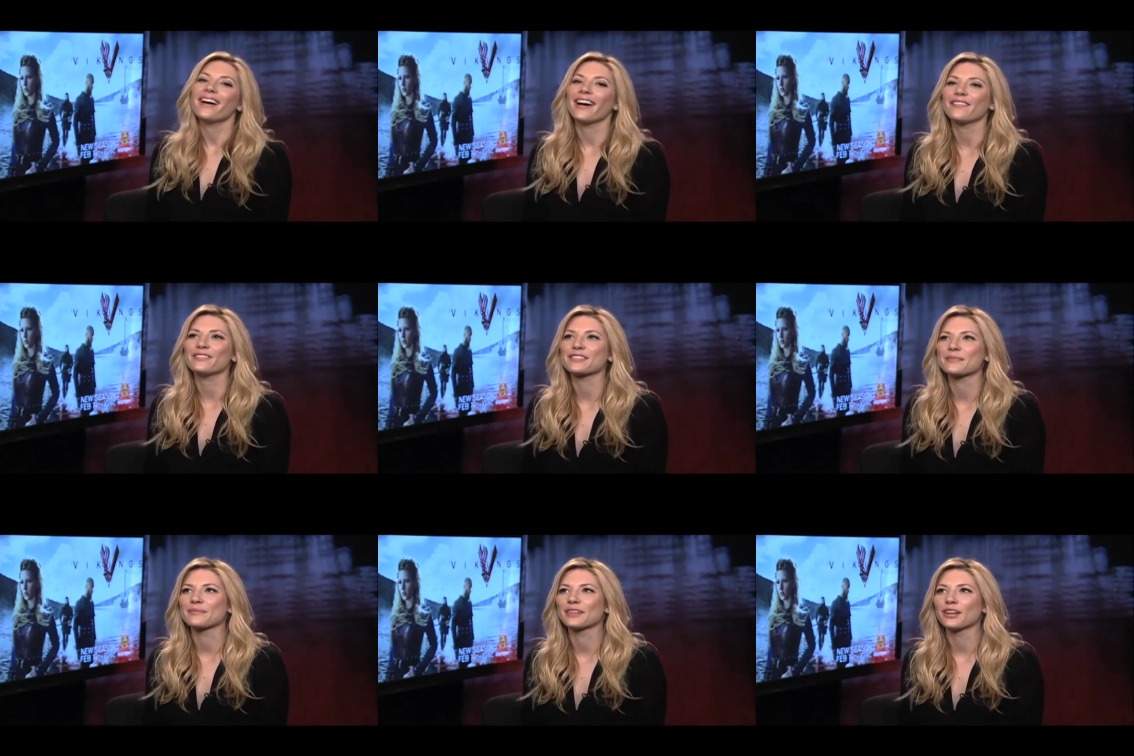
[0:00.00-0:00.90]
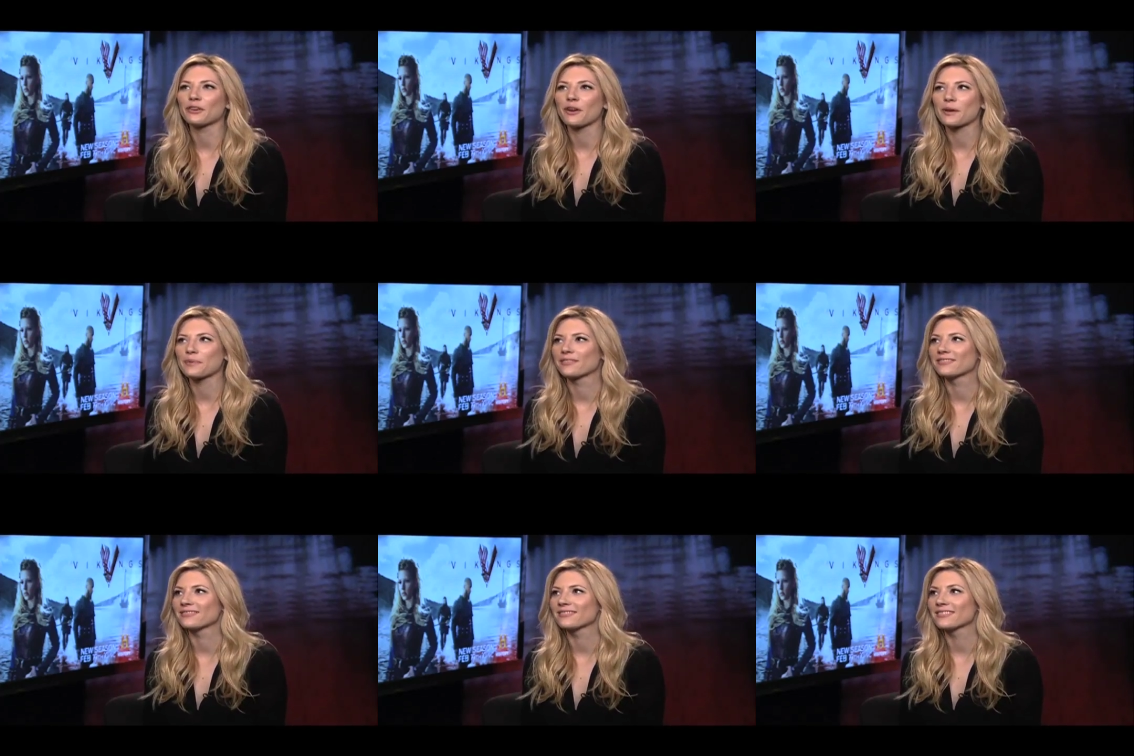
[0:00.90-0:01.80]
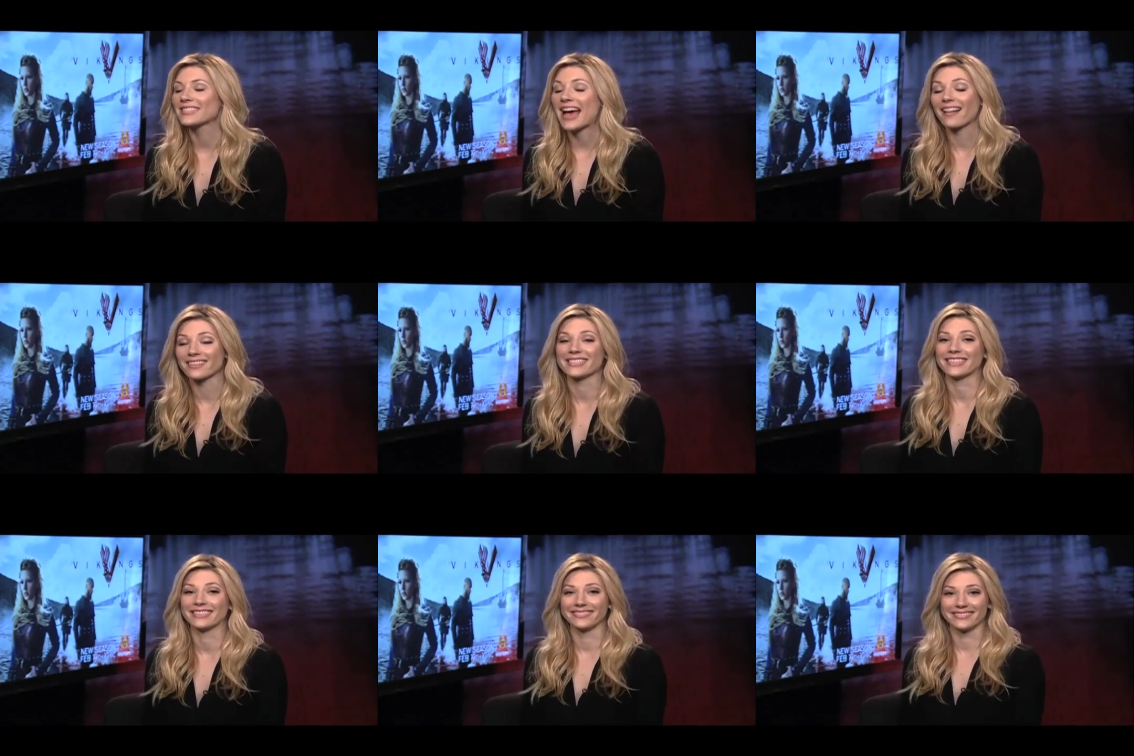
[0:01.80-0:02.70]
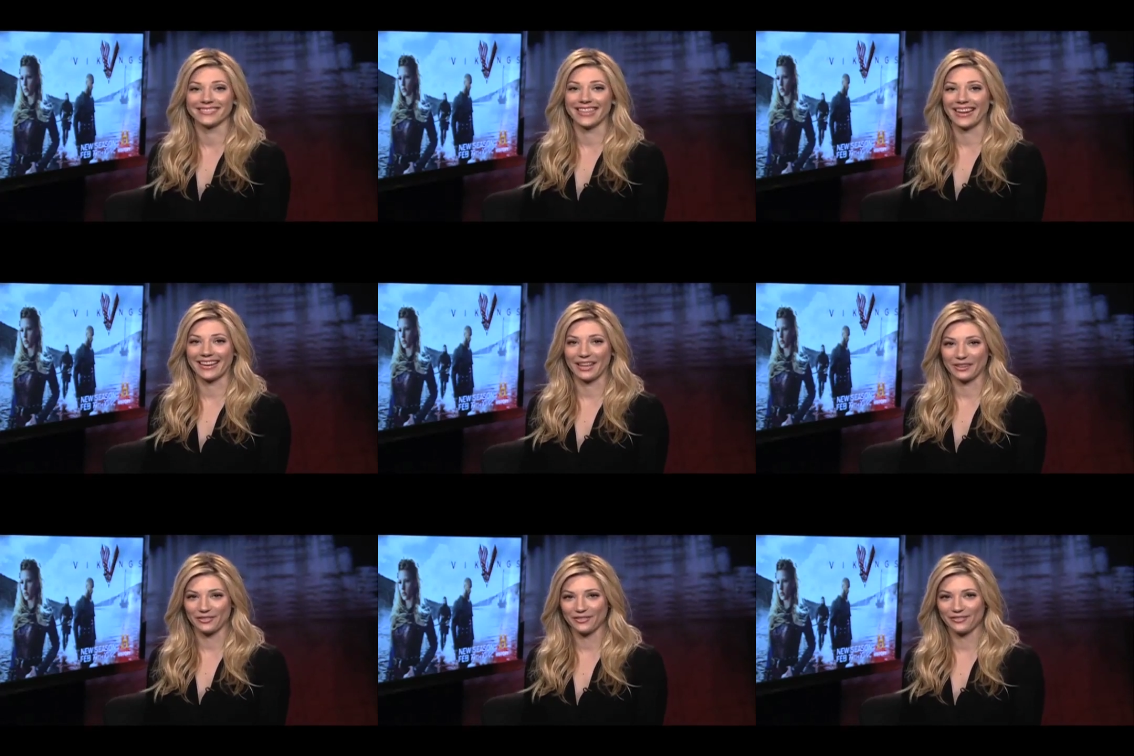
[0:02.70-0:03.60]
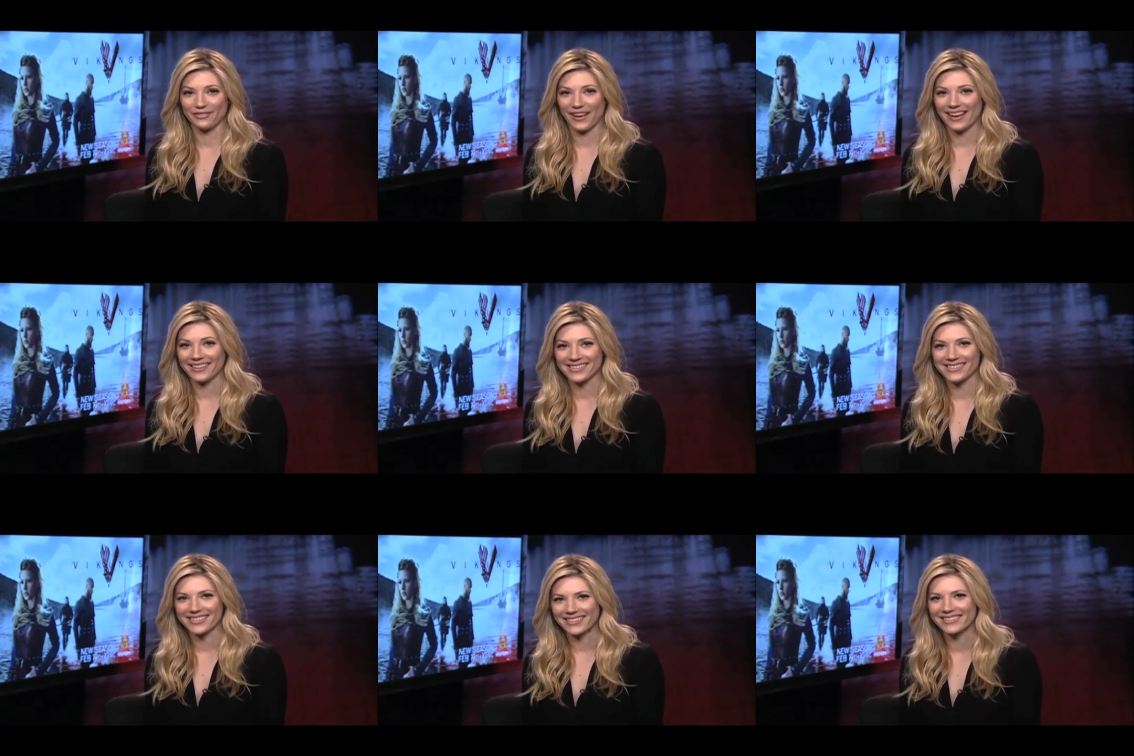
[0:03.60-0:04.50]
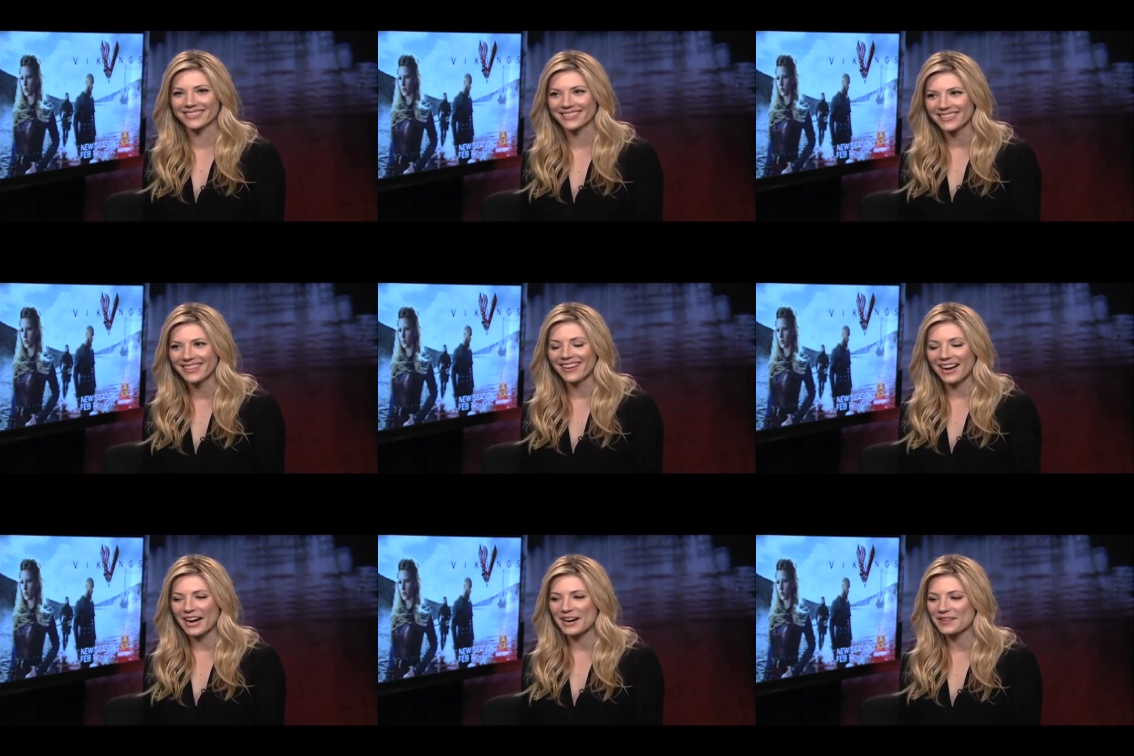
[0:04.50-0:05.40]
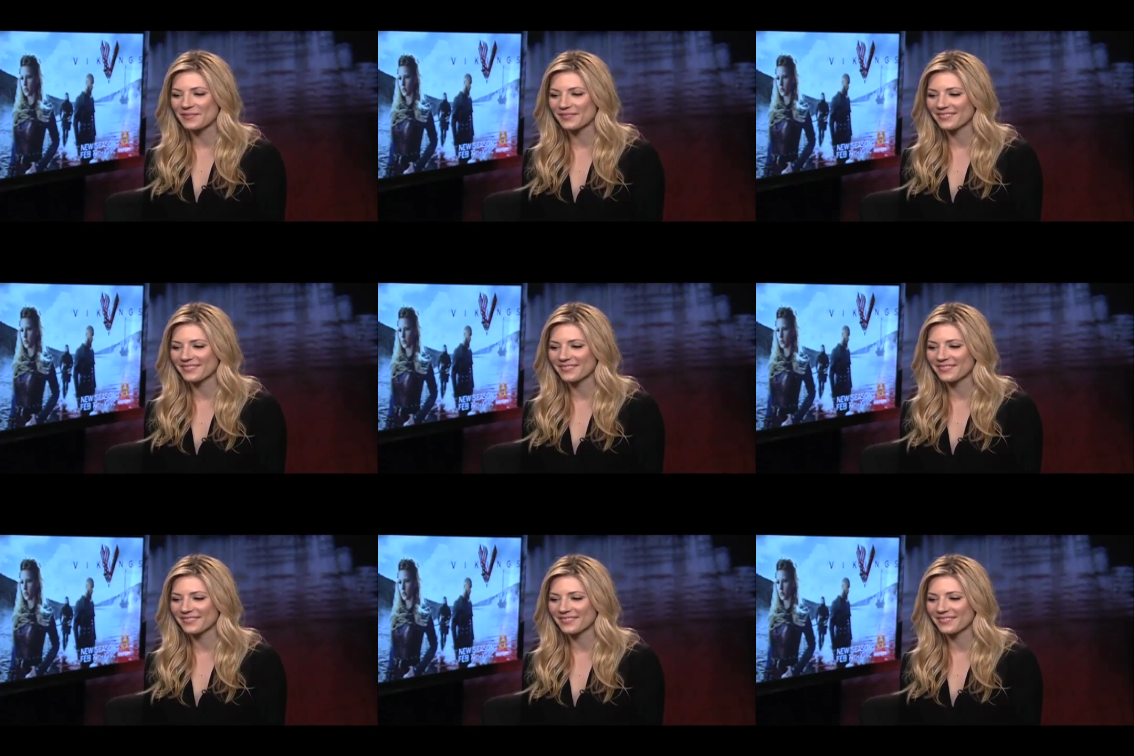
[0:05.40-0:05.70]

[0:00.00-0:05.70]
I have some incredible, talented, dedicated fans, and um,